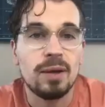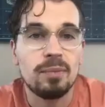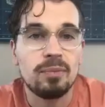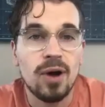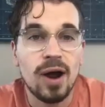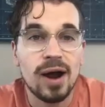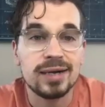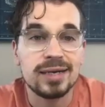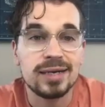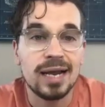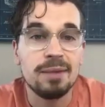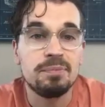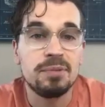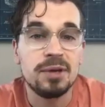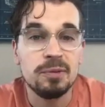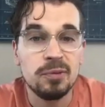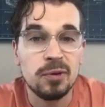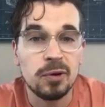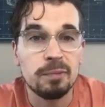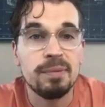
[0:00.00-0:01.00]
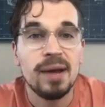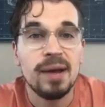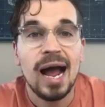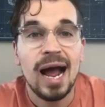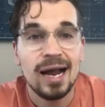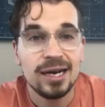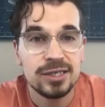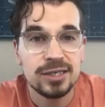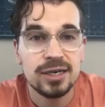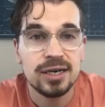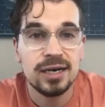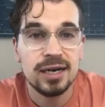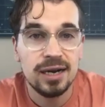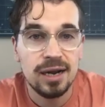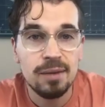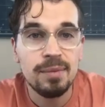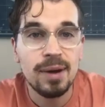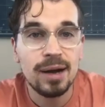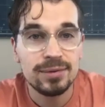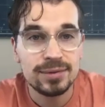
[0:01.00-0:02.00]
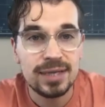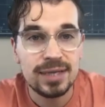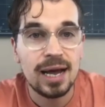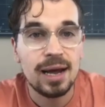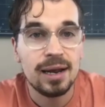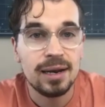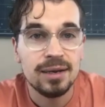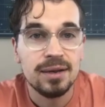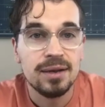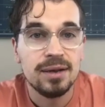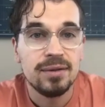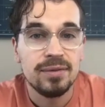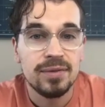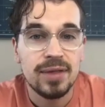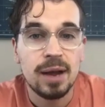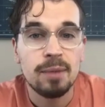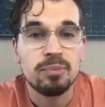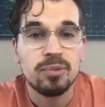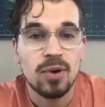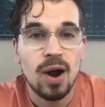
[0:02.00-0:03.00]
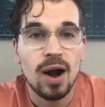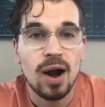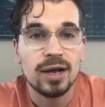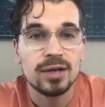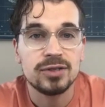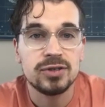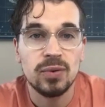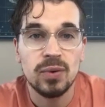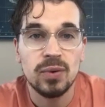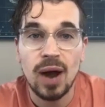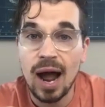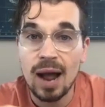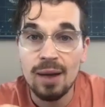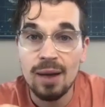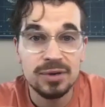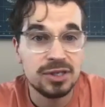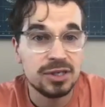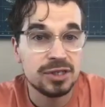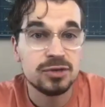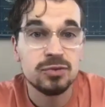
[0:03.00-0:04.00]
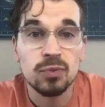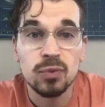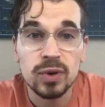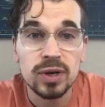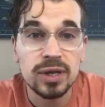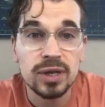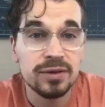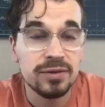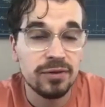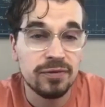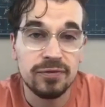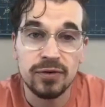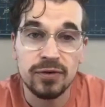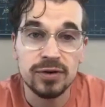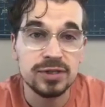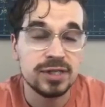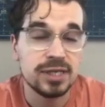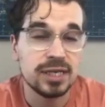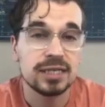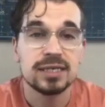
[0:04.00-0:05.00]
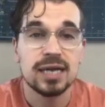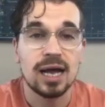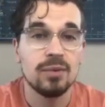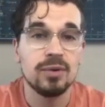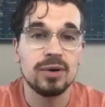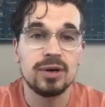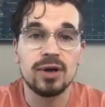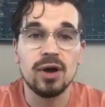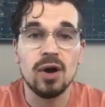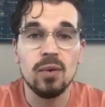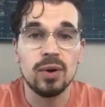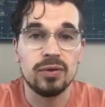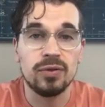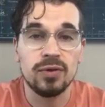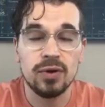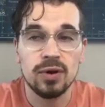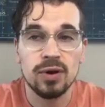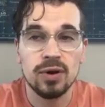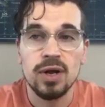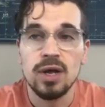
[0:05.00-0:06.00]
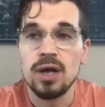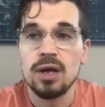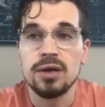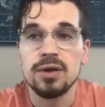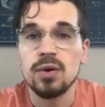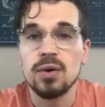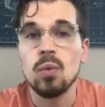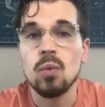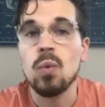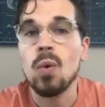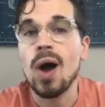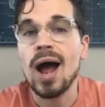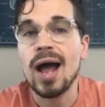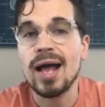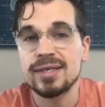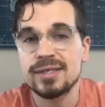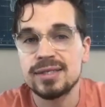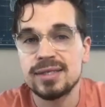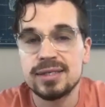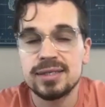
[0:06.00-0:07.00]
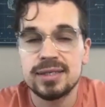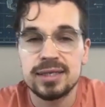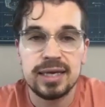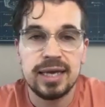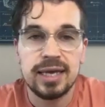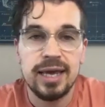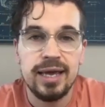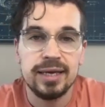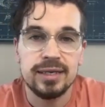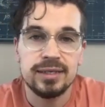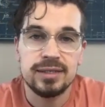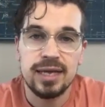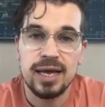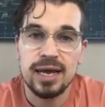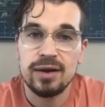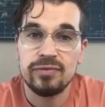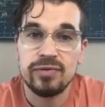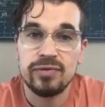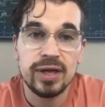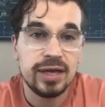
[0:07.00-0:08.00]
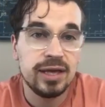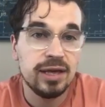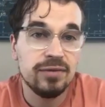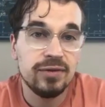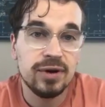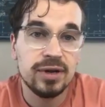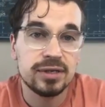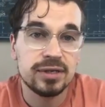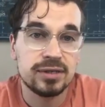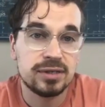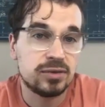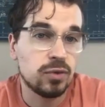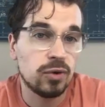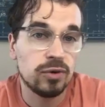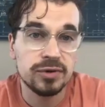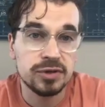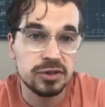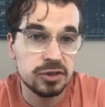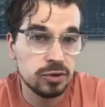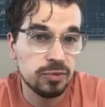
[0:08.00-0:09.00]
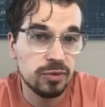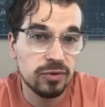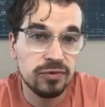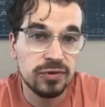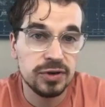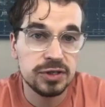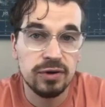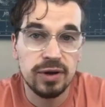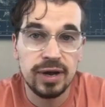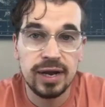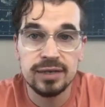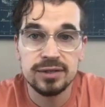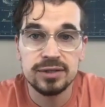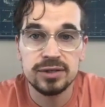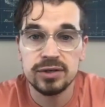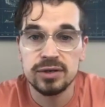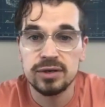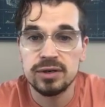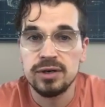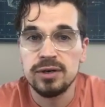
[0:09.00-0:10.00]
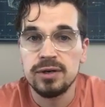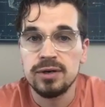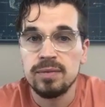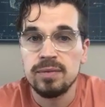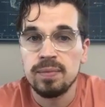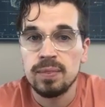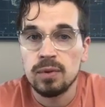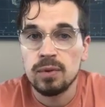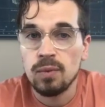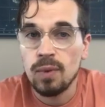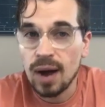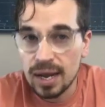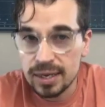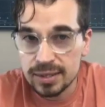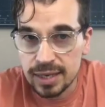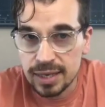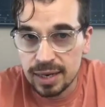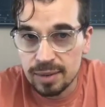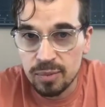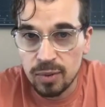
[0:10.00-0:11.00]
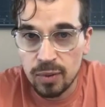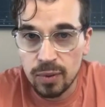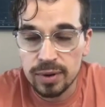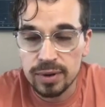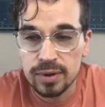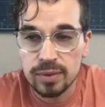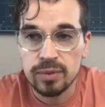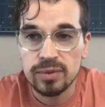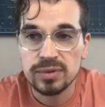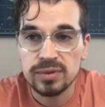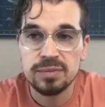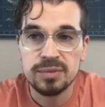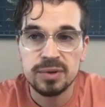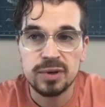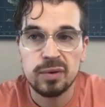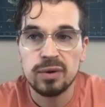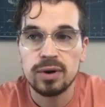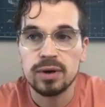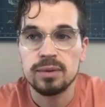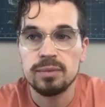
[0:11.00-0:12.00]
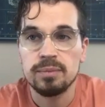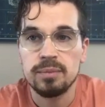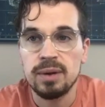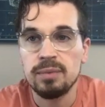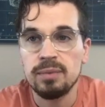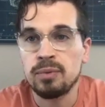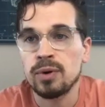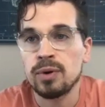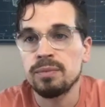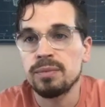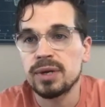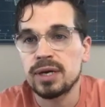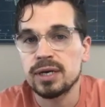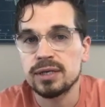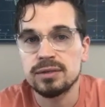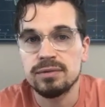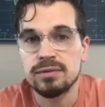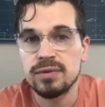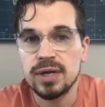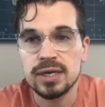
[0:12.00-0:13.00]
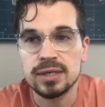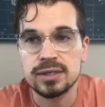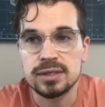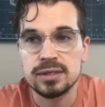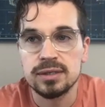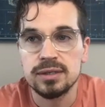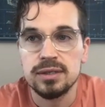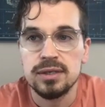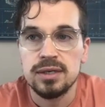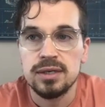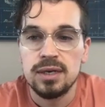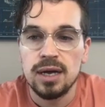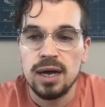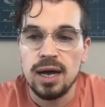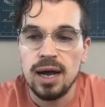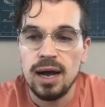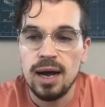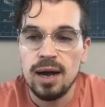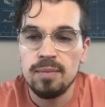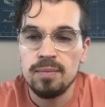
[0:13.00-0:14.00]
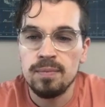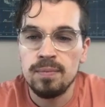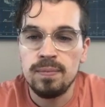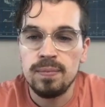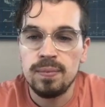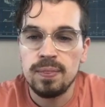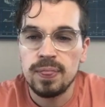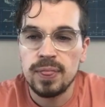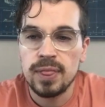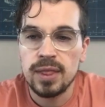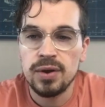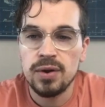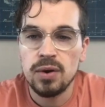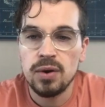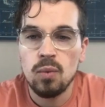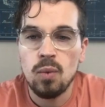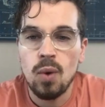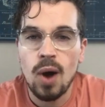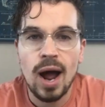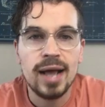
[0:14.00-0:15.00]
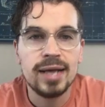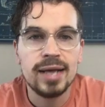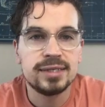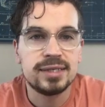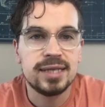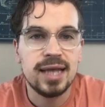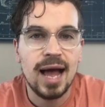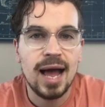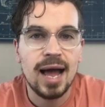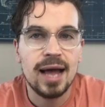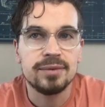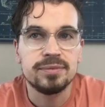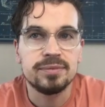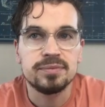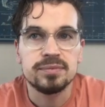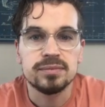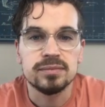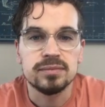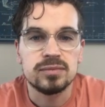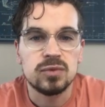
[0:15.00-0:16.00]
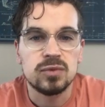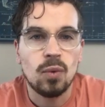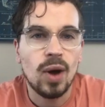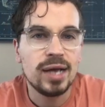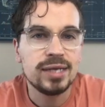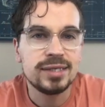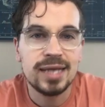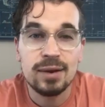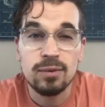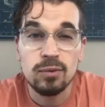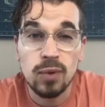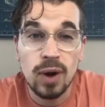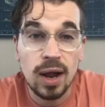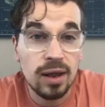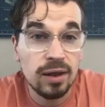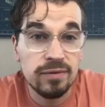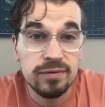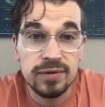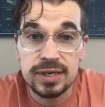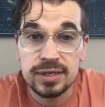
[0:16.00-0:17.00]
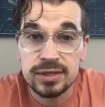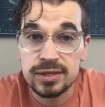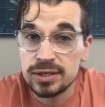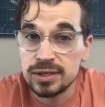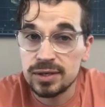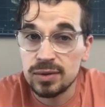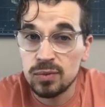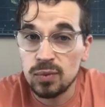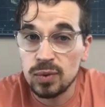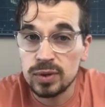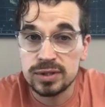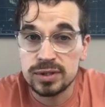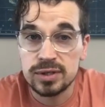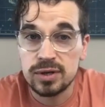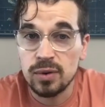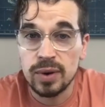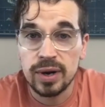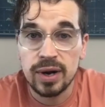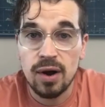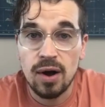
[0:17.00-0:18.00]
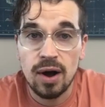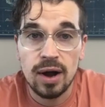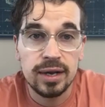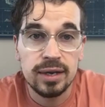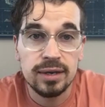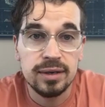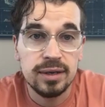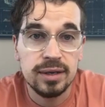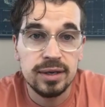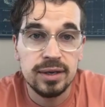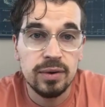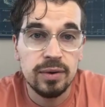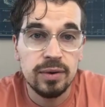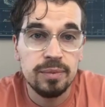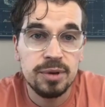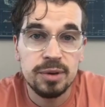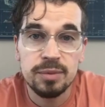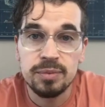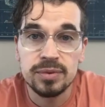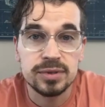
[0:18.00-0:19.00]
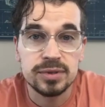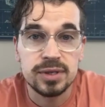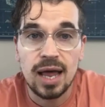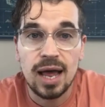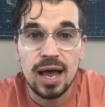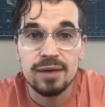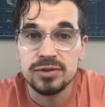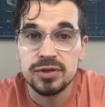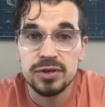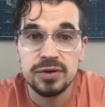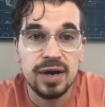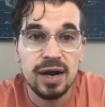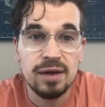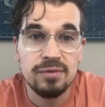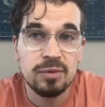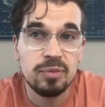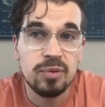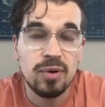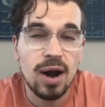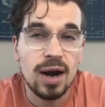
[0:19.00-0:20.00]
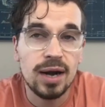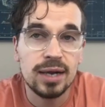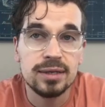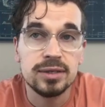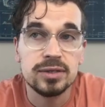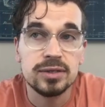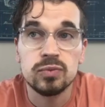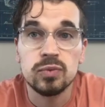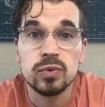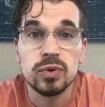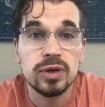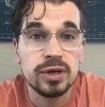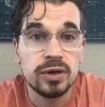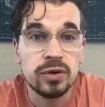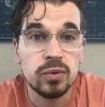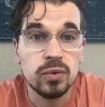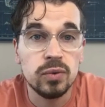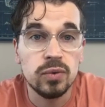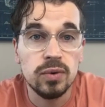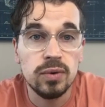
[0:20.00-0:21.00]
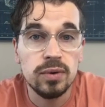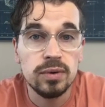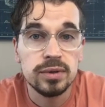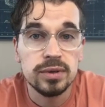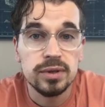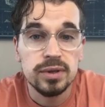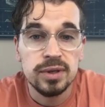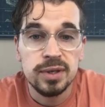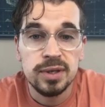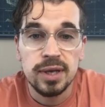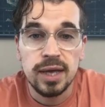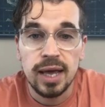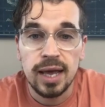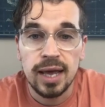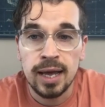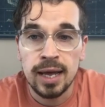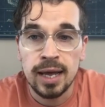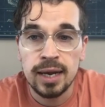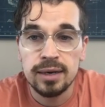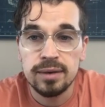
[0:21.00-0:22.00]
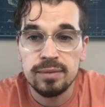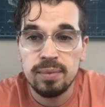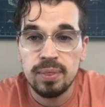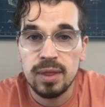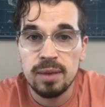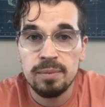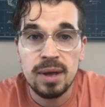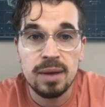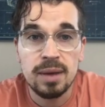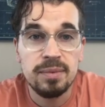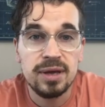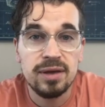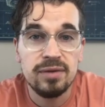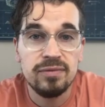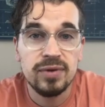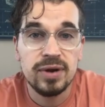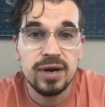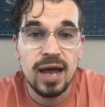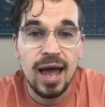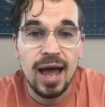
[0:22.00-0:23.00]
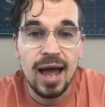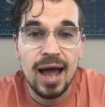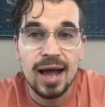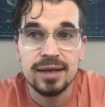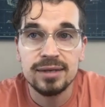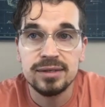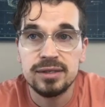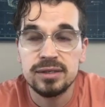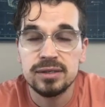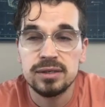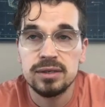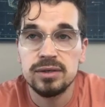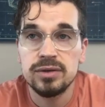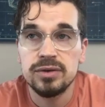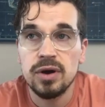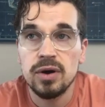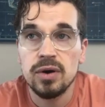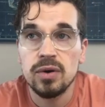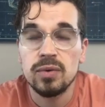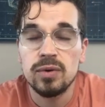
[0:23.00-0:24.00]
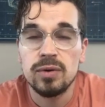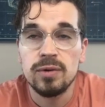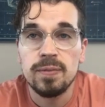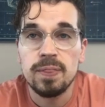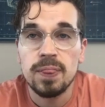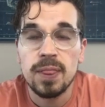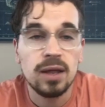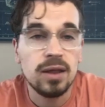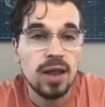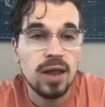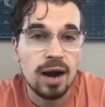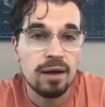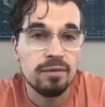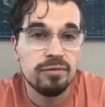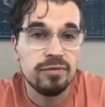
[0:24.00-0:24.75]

product, and people are passionate about that product. So I would just really, the first things I would go with are, why is this the case? And if they give a sort of a superficial answer, why is that important? Well, it's important because of this. Why is that relevant to what's going on in people's lives? You could have a product that's really cool and it maybe even has, a lot of